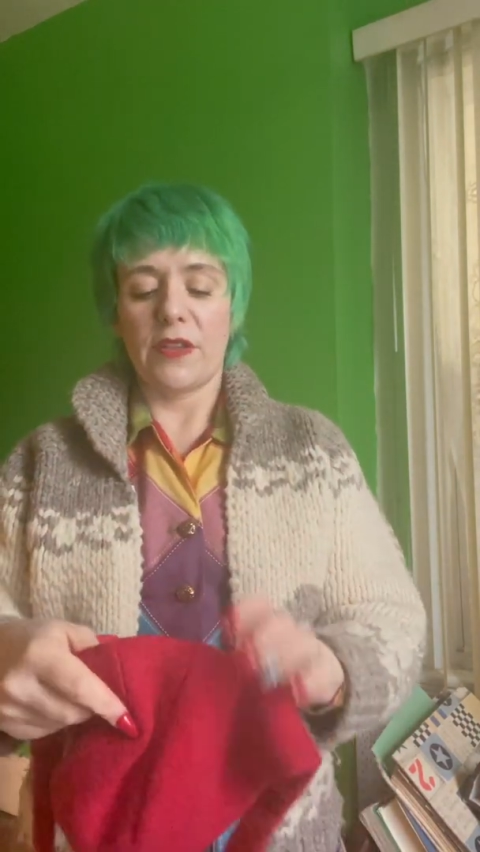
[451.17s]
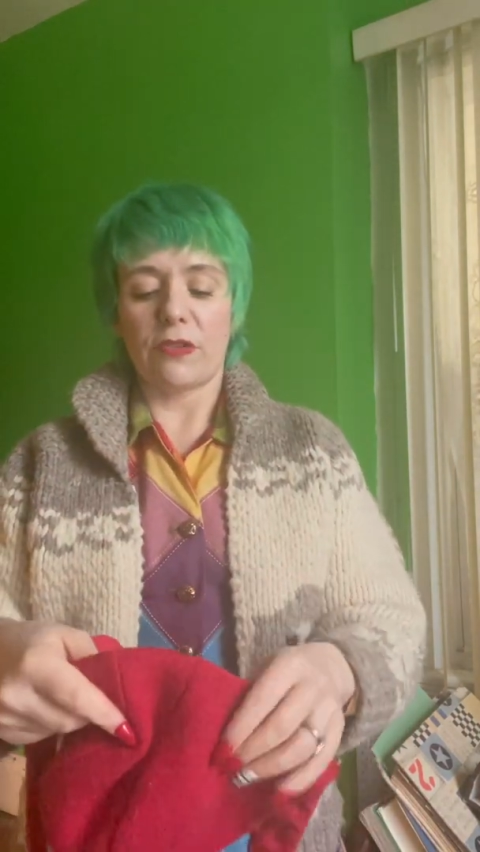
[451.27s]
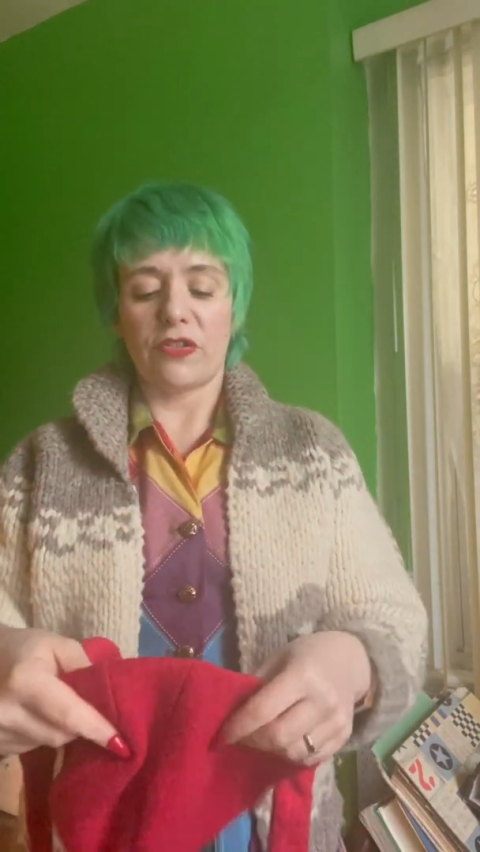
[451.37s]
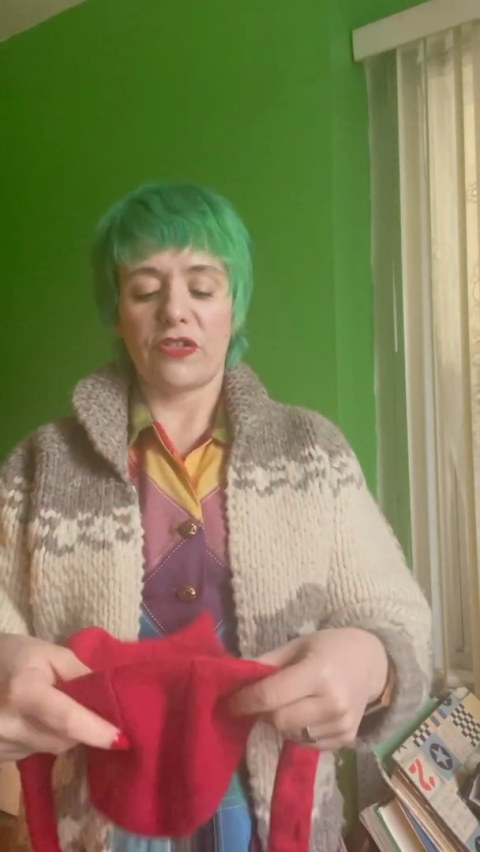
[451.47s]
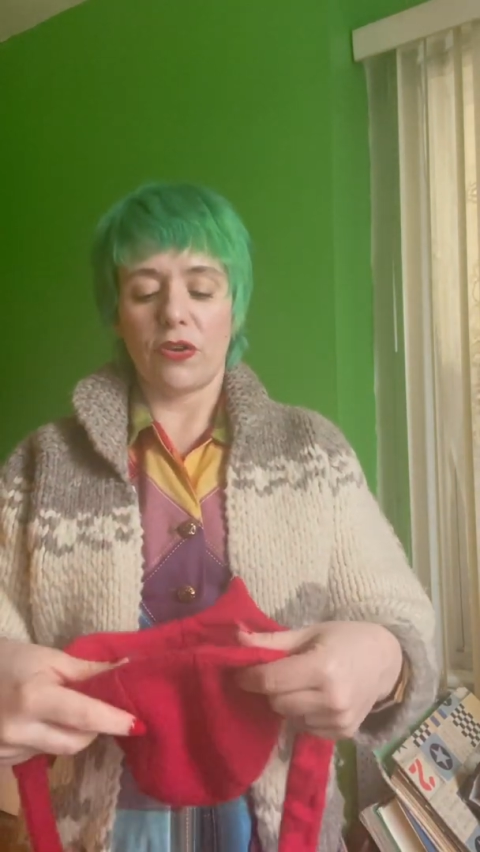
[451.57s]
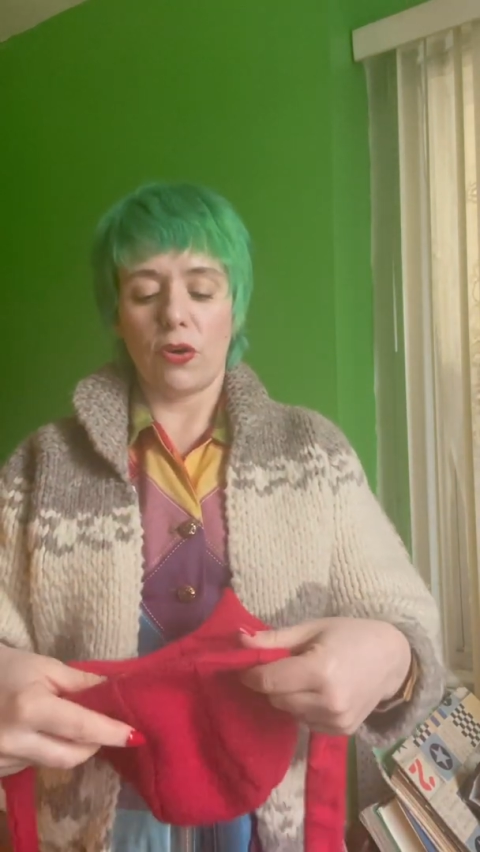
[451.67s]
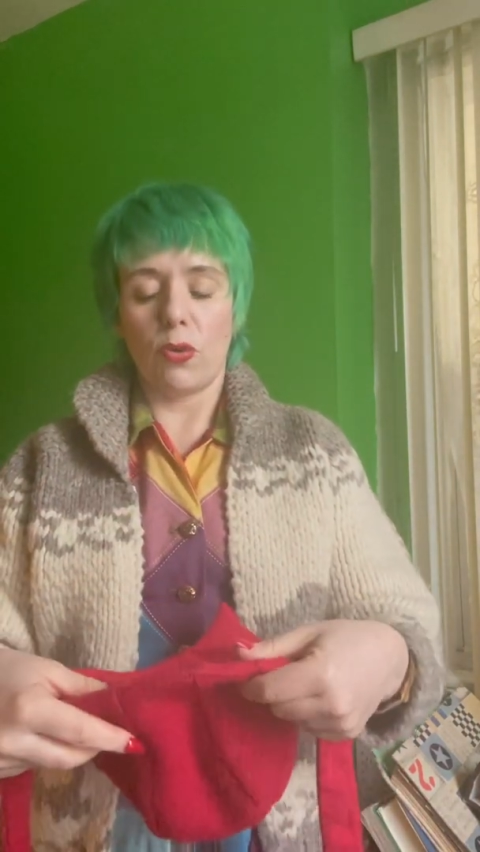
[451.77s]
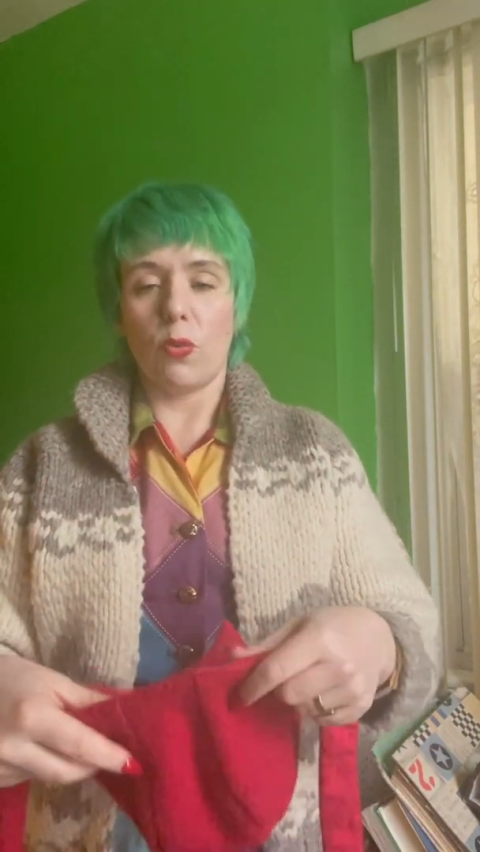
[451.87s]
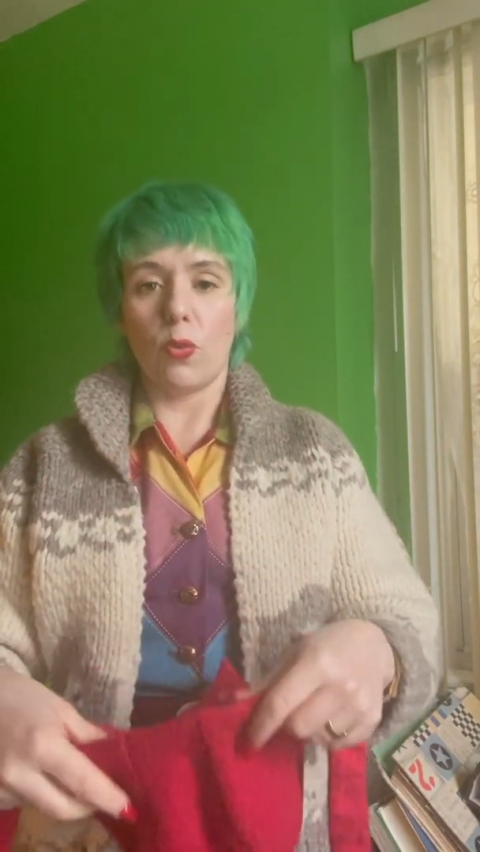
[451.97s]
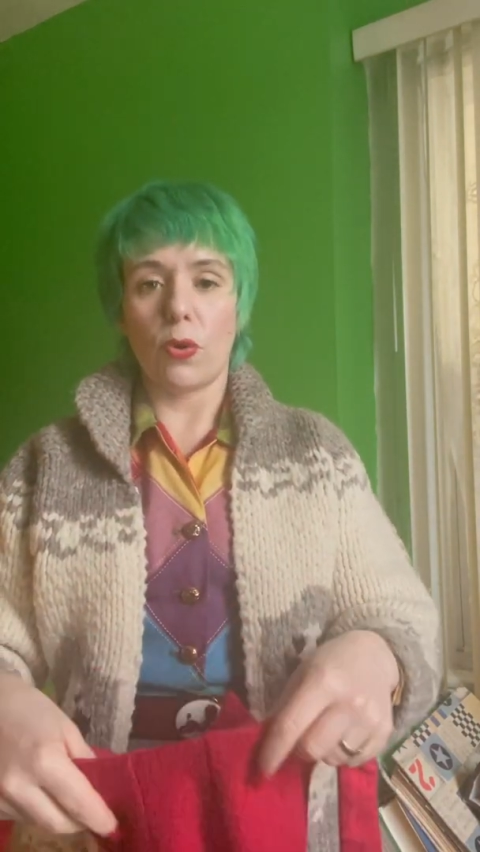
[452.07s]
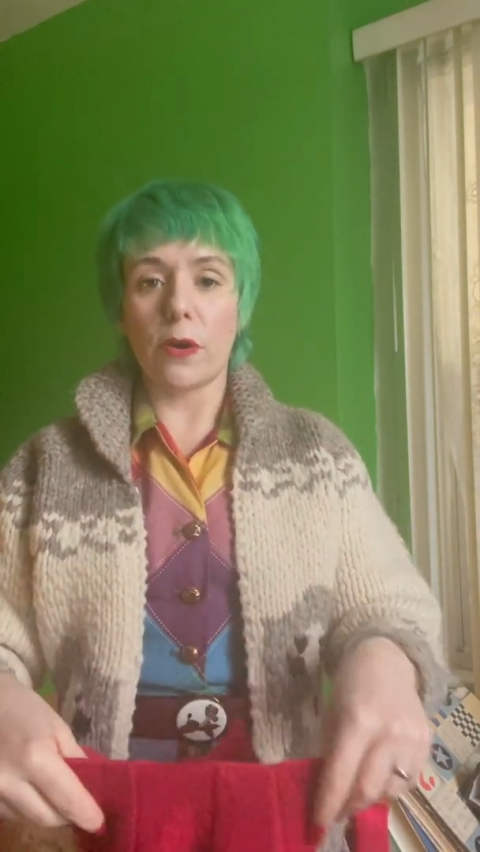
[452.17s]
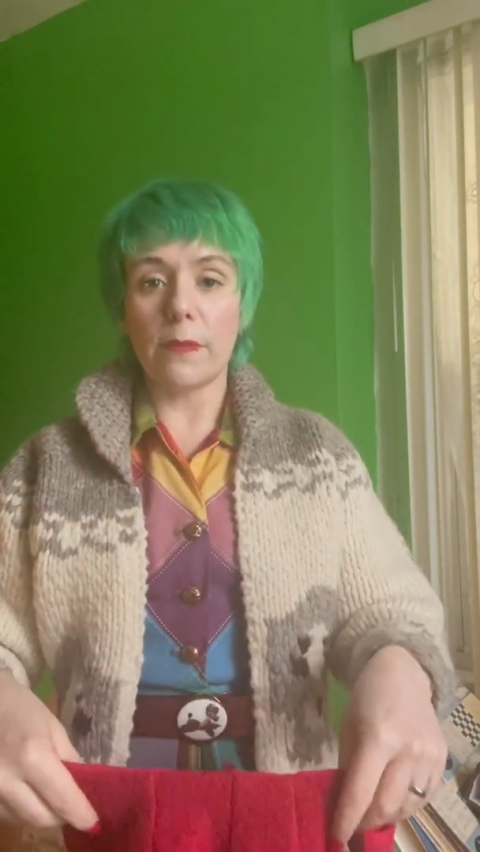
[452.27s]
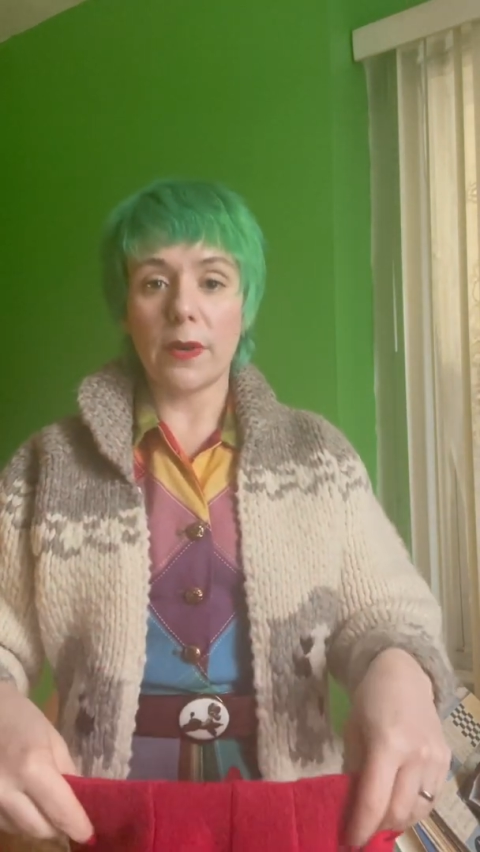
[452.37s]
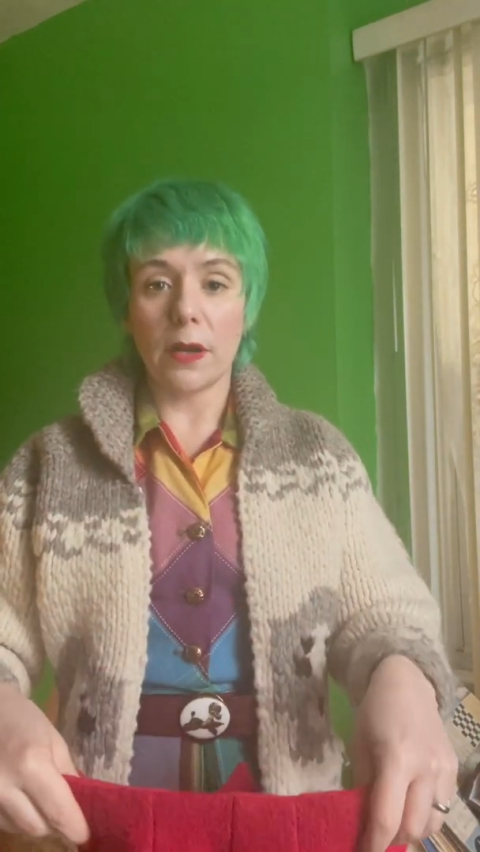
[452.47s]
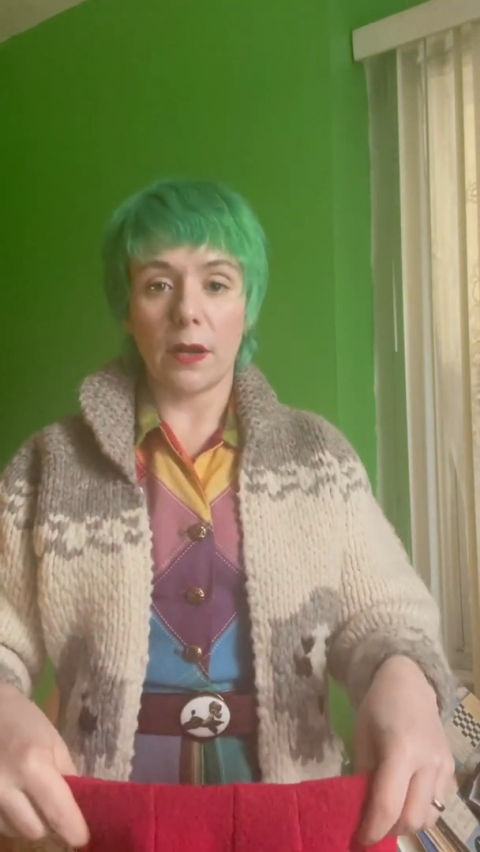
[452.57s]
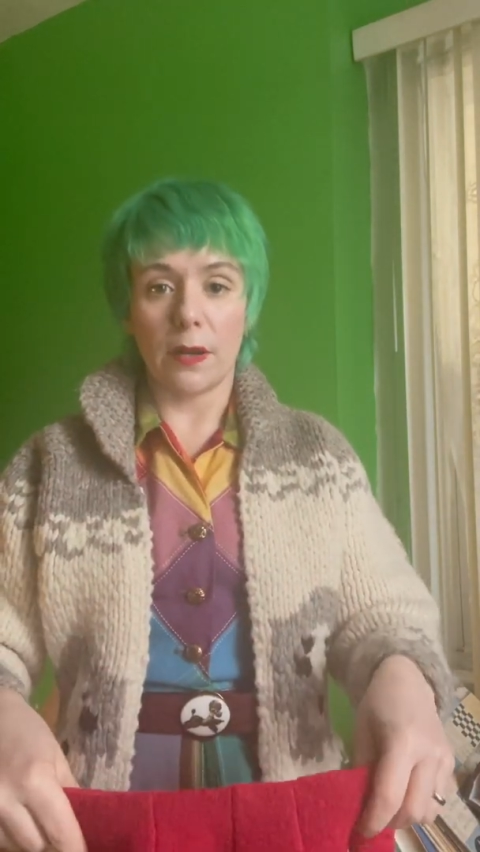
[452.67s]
They're so warm.